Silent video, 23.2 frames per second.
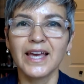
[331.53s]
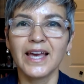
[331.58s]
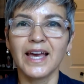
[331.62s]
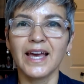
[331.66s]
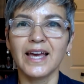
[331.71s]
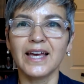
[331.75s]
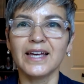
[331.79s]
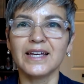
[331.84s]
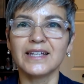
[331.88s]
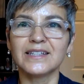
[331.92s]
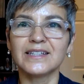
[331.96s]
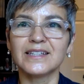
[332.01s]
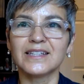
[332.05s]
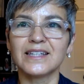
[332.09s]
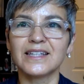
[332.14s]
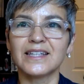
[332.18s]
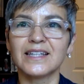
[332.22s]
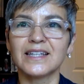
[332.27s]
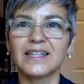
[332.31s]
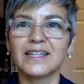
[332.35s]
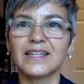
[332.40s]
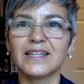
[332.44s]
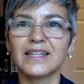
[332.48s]
And
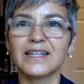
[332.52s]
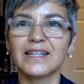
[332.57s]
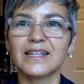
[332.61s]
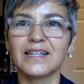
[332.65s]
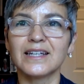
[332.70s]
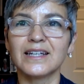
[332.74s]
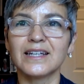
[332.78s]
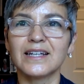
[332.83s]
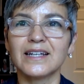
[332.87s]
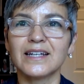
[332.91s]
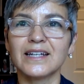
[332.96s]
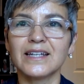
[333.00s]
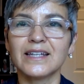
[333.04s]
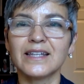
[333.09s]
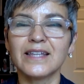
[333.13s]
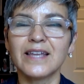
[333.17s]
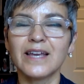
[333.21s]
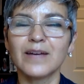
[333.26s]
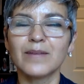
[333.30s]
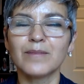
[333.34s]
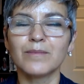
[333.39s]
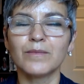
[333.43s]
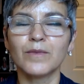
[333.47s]
in
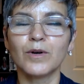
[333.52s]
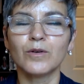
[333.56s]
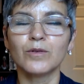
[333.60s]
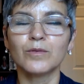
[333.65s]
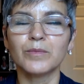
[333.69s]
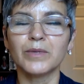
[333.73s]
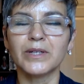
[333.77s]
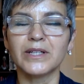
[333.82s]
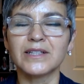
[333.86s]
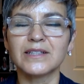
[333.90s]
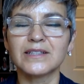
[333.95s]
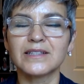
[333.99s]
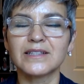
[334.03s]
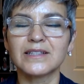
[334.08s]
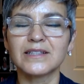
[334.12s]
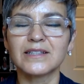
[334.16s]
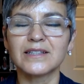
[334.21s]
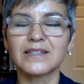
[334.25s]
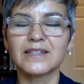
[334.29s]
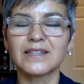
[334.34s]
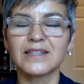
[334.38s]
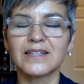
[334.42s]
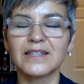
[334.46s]
that moment,
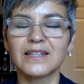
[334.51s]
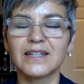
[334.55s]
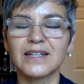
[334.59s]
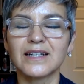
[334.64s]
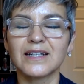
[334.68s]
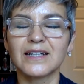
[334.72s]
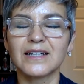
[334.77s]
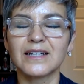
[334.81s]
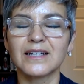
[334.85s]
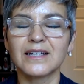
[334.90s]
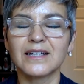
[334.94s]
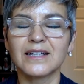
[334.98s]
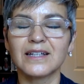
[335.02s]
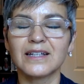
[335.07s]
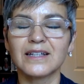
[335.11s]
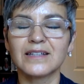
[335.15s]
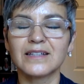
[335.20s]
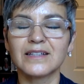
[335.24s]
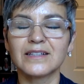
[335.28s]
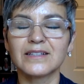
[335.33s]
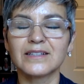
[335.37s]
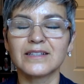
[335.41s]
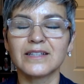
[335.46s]

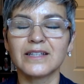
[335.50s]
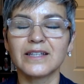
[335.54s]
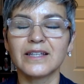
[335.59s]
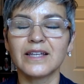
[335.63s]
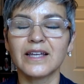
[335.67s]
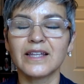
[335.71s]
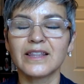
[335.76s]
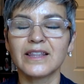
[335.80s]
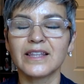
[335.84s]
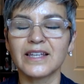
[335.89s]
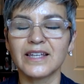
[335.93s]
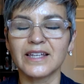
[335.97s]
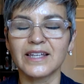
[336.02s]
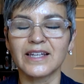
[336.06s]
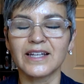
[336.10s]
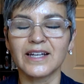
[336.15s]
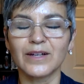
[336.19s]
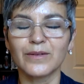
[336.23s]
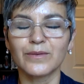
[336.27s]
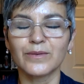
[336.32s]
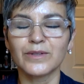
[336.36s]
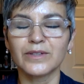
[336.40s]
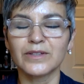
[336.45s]
there's nothing
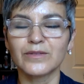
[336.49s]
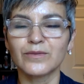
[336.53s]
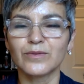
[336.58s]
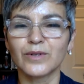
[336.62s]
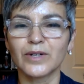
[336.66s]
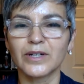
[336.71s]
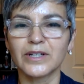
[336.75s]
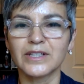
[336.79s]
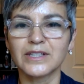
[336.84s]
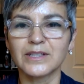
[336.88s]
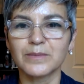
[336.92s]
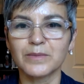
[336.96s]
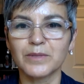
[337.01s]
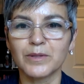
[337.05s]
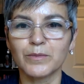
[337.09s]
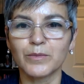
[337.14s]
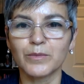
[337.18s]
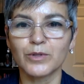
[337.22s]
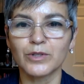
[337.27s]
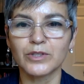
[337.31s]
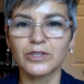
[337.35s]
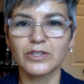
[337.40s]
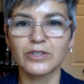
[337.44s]
I would have wanted to be
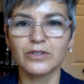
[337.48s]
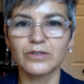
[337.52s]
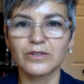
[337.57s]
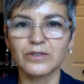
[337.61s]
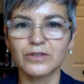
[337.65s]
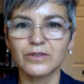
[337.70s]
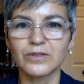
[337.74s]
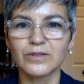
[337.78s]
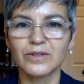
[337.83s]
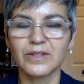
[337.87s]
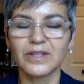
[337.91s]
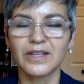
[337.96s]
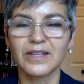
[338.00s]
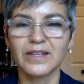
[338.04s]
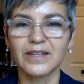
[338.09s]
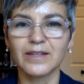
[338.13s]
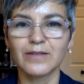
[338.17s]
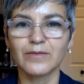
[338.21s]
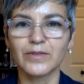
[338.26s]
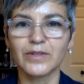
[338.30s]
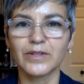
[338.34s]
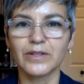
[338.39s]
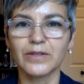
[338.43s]
more true
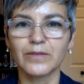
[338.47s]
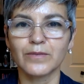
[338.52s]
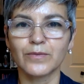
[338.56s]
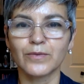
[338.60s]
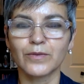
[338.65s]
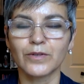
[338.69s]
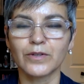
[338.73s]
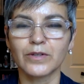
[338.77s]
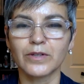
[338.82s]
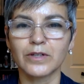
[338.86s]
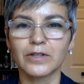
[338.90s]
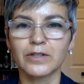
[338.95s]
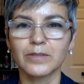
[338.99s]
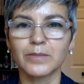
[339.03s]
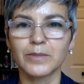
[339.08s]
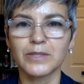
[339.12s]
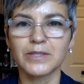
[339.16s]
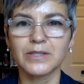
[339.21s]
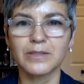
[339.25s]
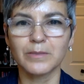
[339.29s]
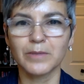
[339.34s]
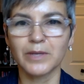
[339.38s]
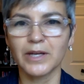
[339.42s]
than for there to be
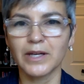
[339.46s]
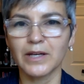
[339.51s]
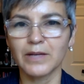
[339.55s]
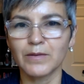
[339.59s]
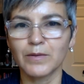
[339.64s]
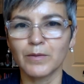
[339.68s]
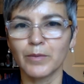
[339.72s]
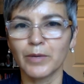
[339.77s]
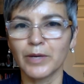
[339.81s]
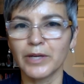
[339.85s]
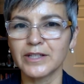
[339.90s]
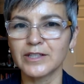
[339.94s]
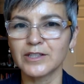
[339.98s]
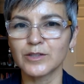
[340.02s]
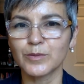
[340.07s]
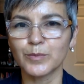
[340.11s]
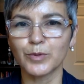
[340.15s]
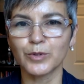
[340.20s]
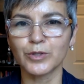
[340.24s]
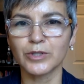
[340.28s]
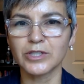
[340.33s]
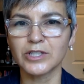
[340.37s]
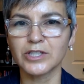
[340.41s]
some kind of a button to
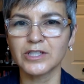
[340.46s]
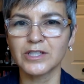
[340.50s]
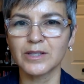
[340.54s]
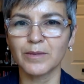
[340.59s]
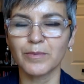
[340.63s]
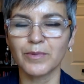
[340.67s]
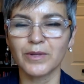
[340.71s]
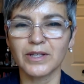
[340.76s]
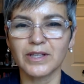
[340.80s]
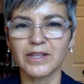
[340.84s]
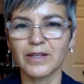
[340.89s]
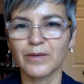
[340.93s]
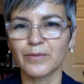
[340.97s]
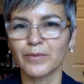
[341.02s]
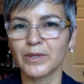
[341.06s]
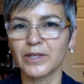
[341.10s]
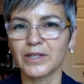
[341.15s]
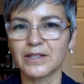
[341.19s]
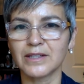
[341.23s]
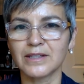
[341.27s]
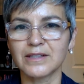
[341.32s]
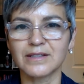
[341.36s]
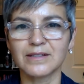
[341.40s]
push, something that we
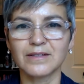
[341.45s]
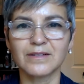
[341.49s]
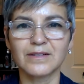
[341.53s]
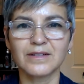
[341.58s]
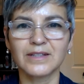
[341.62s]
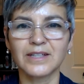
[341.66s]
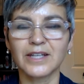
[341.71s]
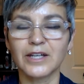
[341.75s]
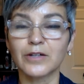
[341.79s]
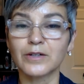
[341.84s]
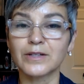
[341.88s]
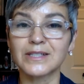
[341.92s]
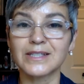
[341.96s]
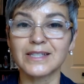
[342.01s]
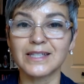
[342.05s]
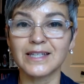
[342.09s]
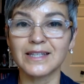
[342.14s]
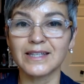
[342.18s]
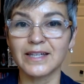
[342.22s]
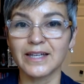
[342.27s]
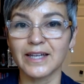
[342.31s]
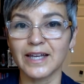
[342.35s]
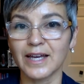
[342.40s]
could guarantee
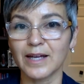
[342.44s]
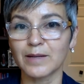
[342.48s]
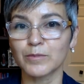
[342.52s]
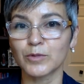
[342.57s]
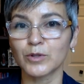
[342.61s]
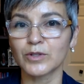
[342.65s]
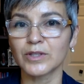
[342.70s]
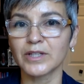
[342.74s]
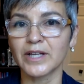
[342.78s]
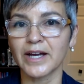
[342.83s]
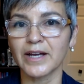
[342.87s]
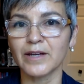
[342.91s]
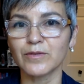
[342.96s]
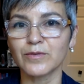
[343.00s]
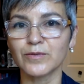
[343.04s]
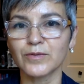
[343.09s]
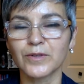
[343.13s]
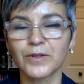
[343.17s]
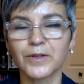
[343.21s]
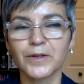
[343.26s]
that he had more life.